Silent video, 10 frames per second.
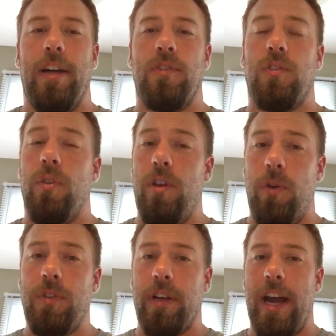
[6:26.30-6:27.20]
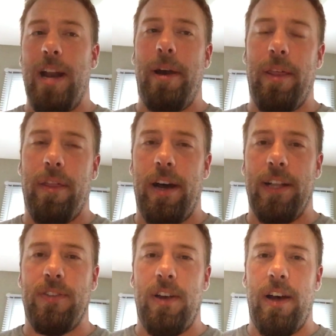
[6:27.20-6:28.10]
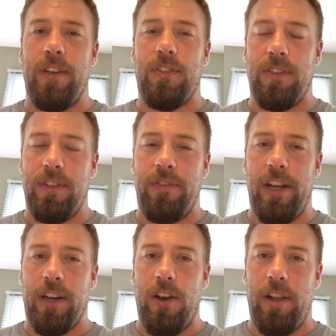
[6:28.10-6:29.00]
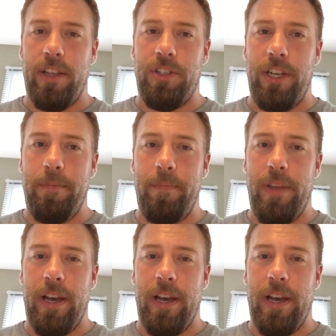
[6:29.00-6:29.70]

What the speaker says: So those are kind of my thoughts on assistive technology,